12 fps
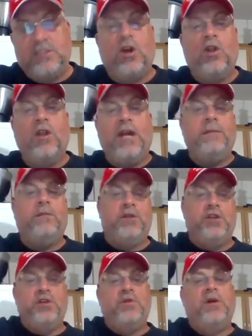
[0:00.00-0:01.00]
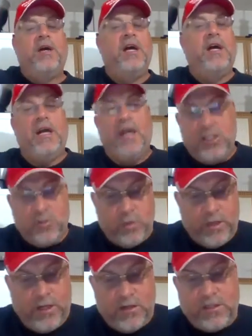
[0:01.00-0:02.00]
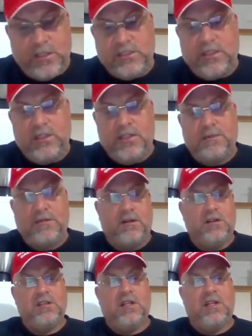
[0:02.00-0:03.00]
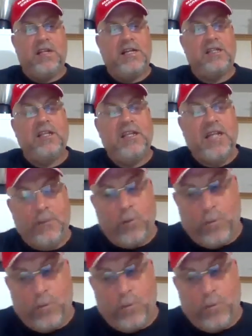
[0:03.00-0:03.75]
They'll label you as well because the libtards like to label